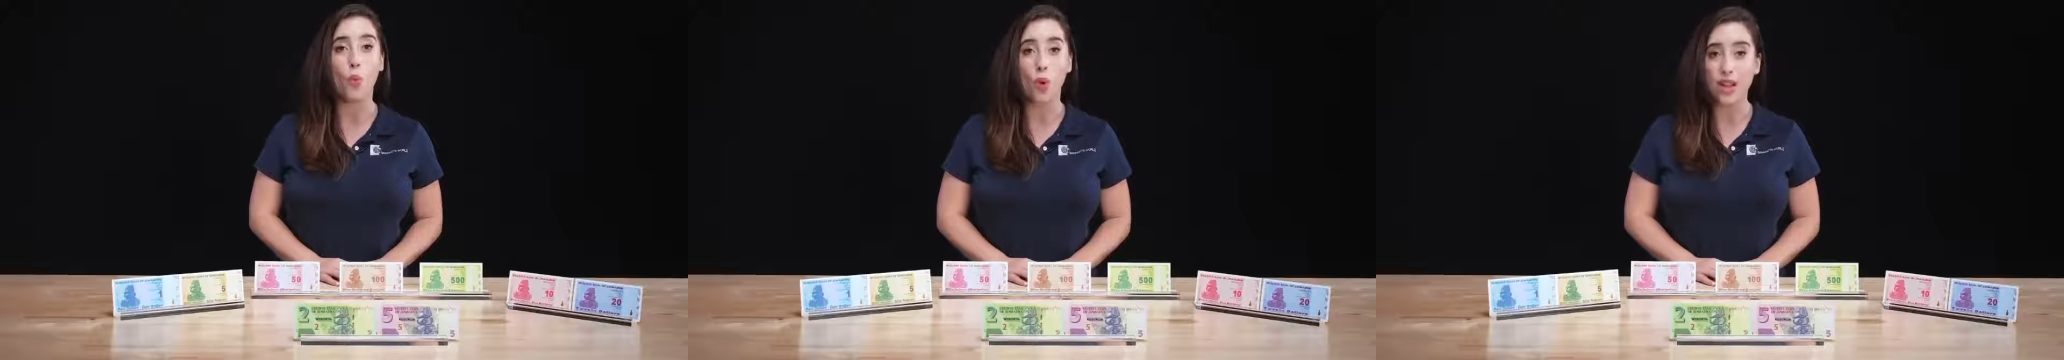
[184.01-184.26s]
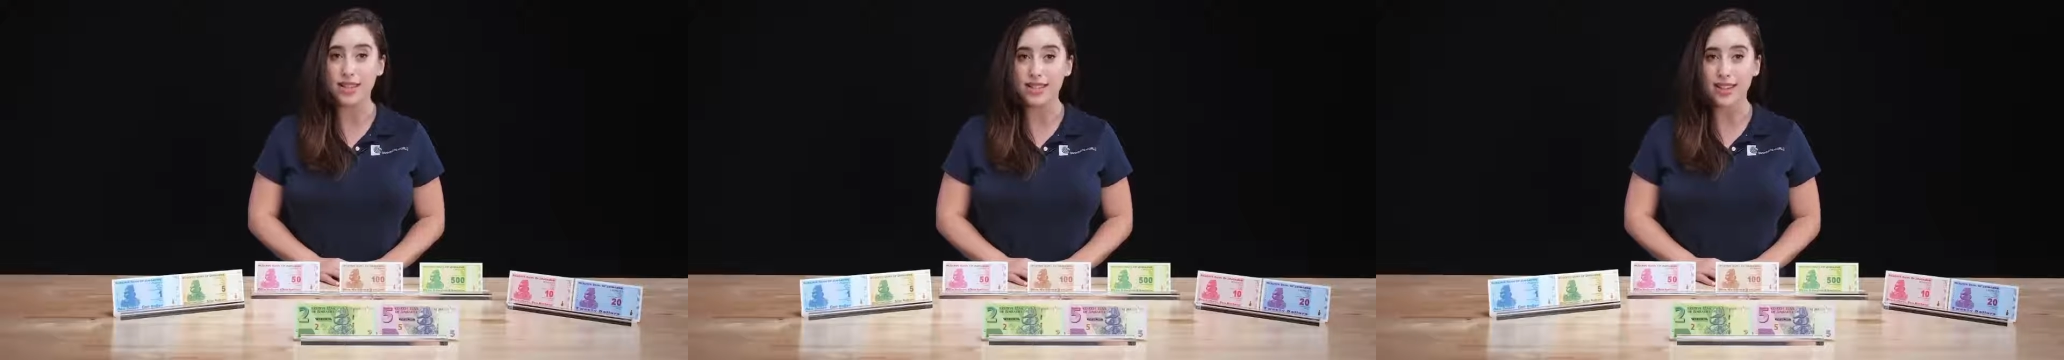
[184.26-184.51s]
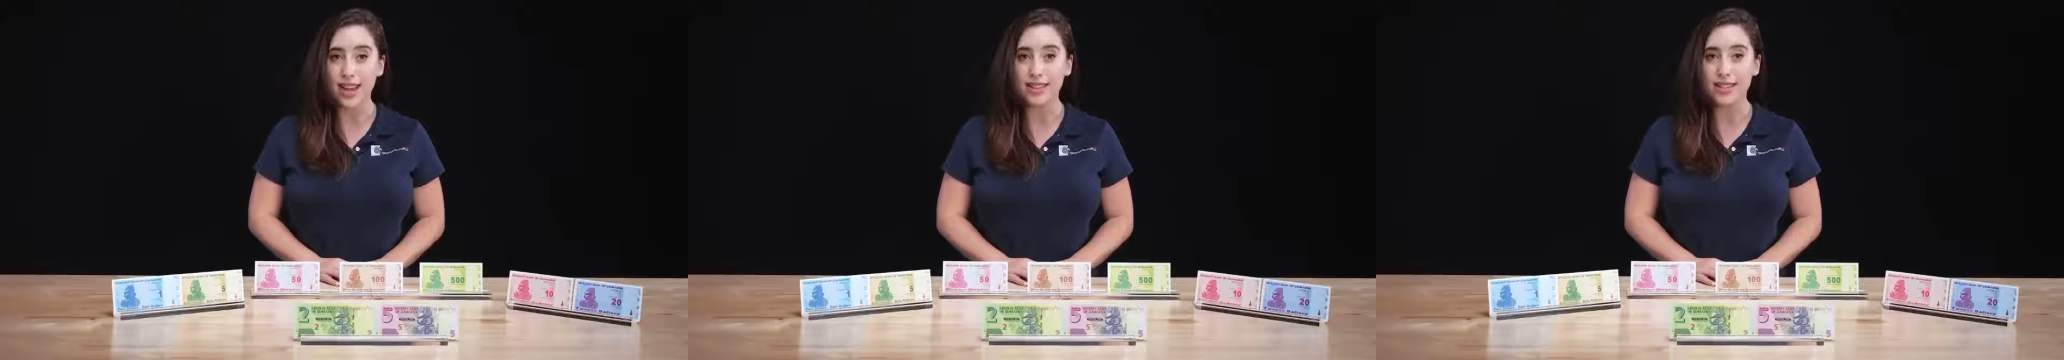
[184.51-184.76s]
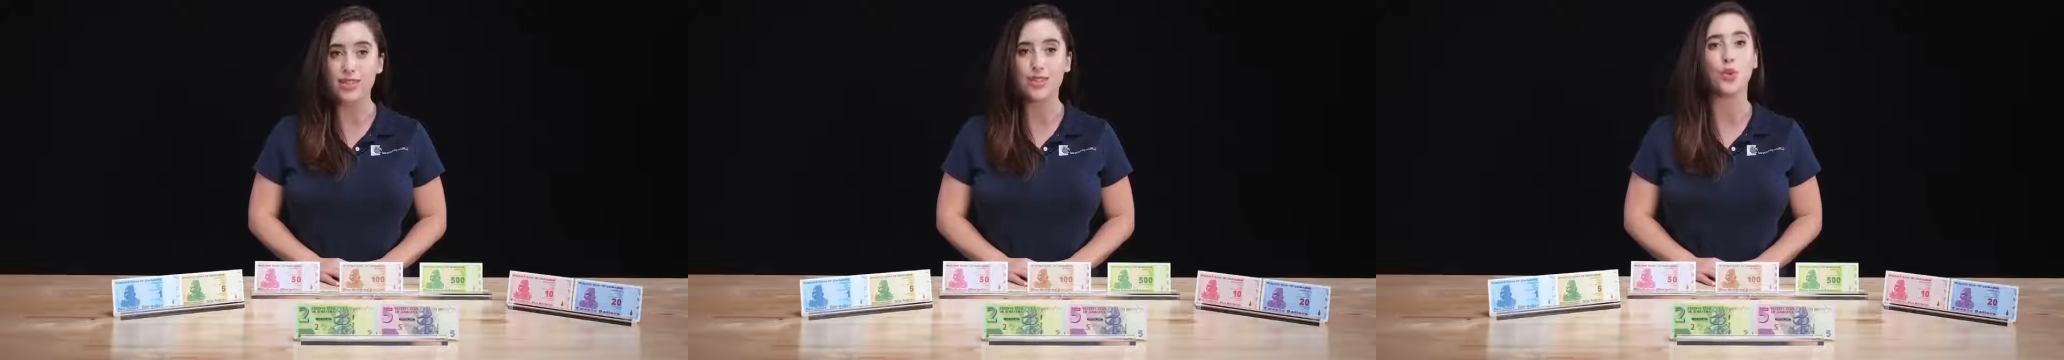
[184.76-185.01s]
1
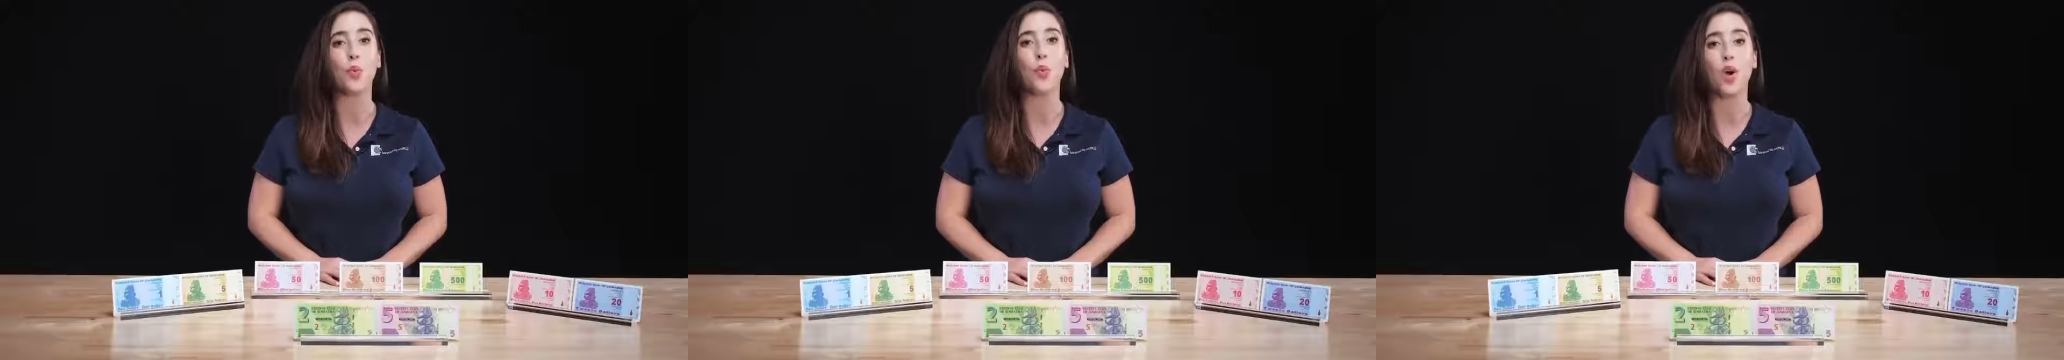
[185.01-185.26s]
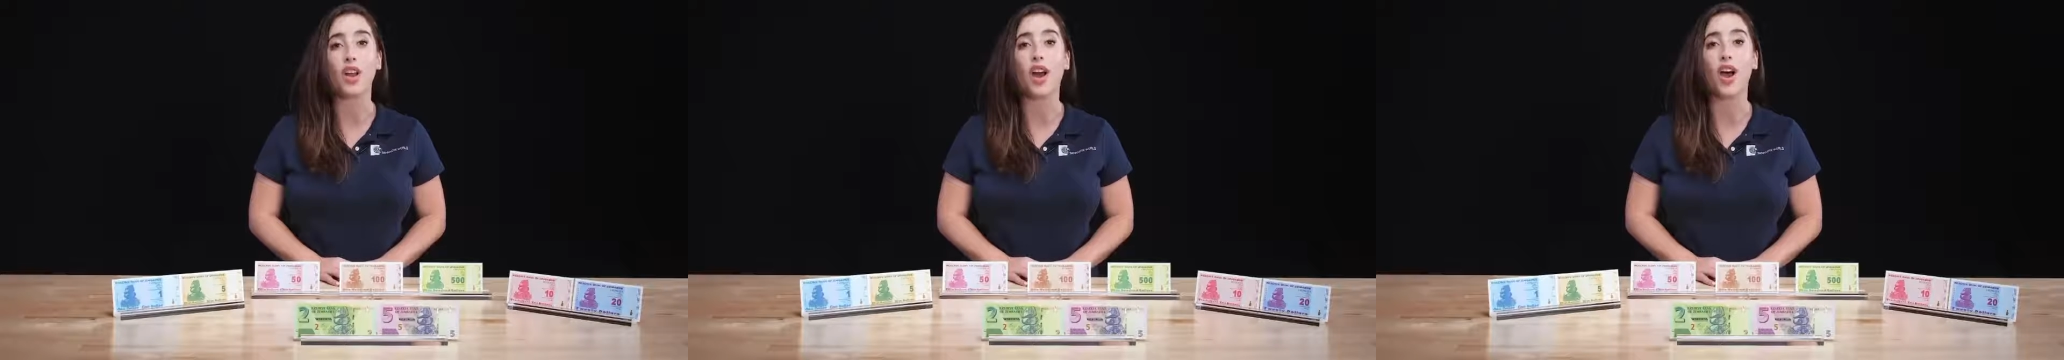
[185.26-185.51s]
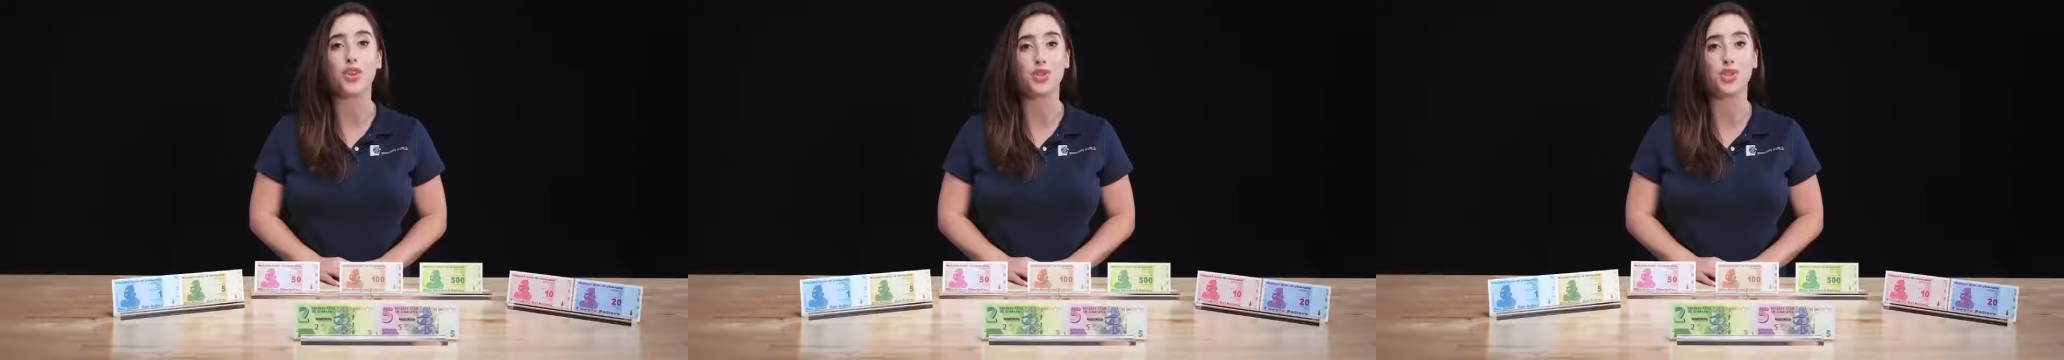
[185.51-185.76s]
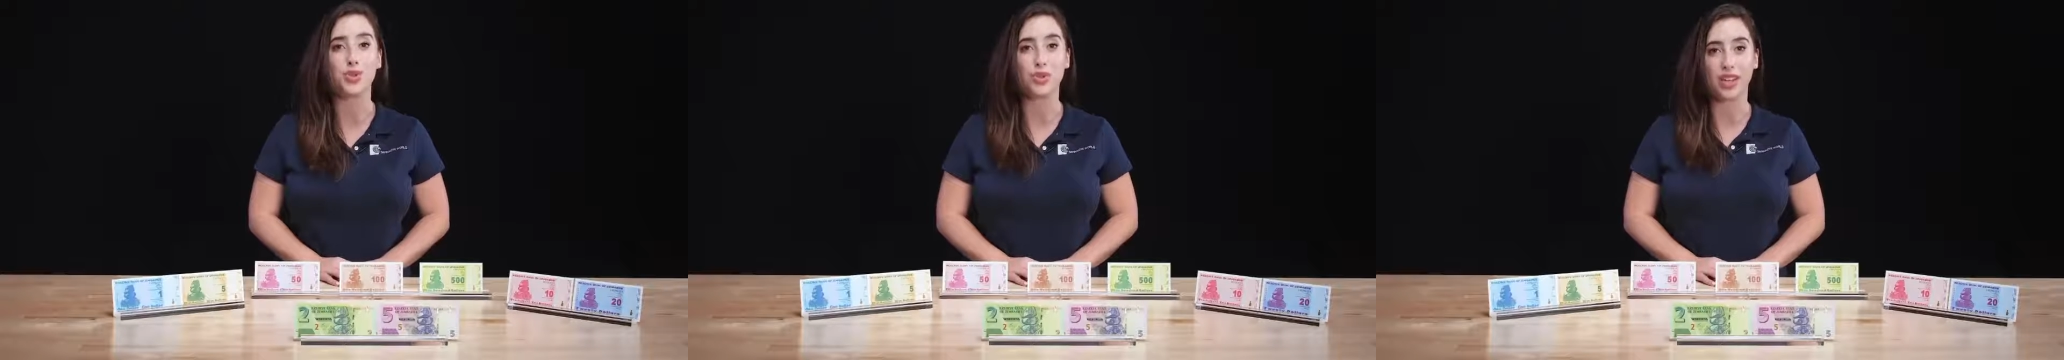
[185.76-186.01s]
cent to
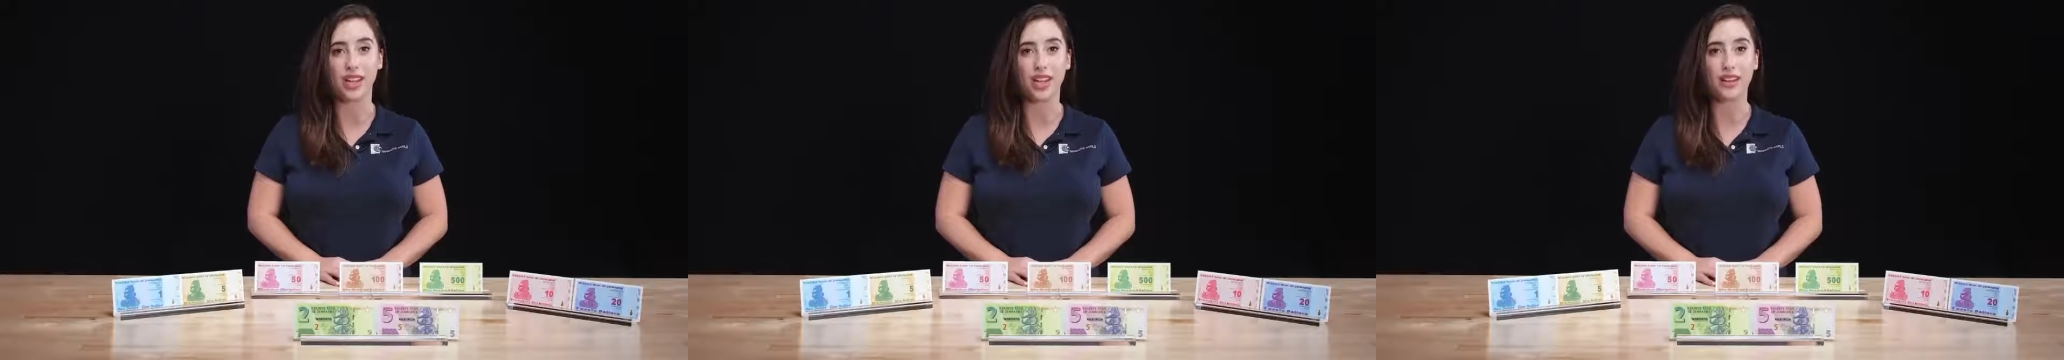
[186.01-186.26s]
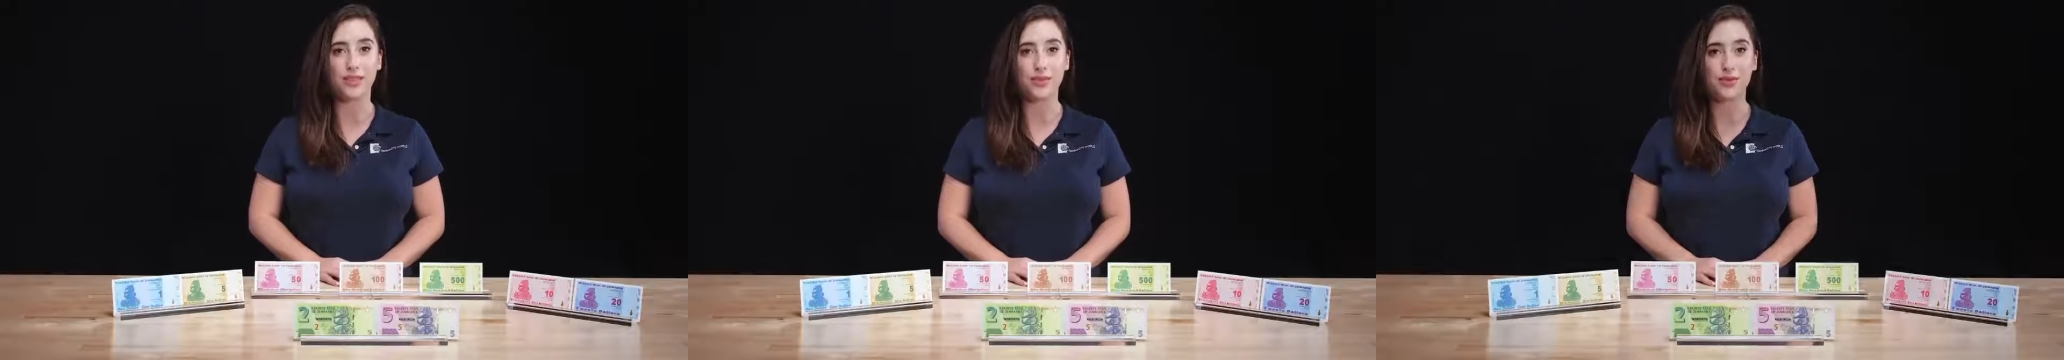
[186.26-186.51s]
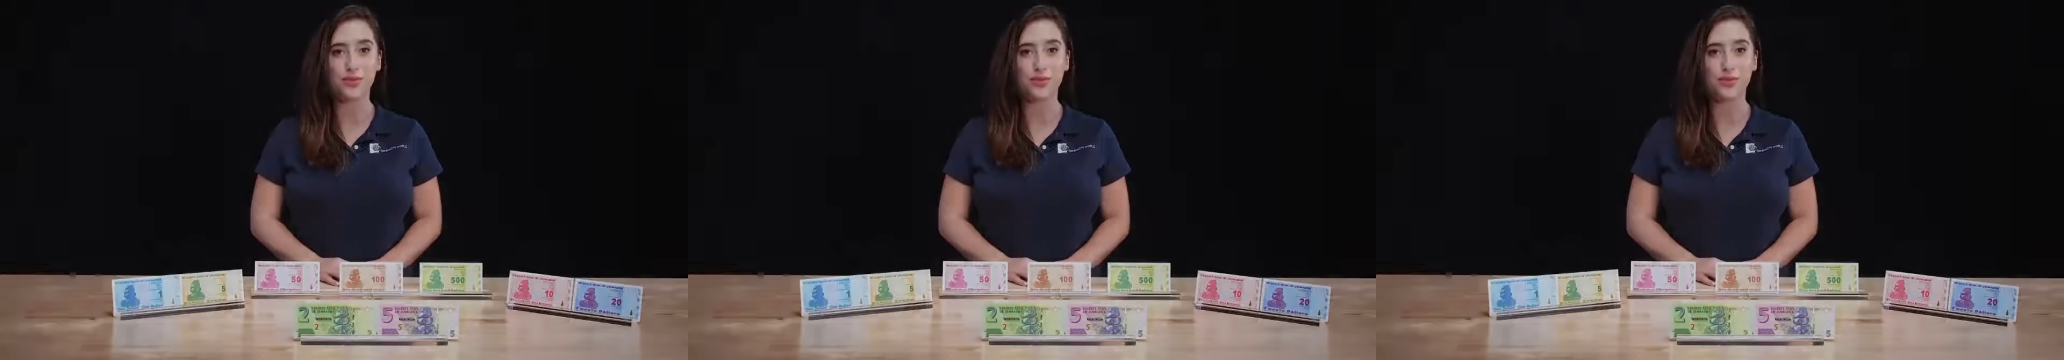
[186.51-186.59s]
100 trillion.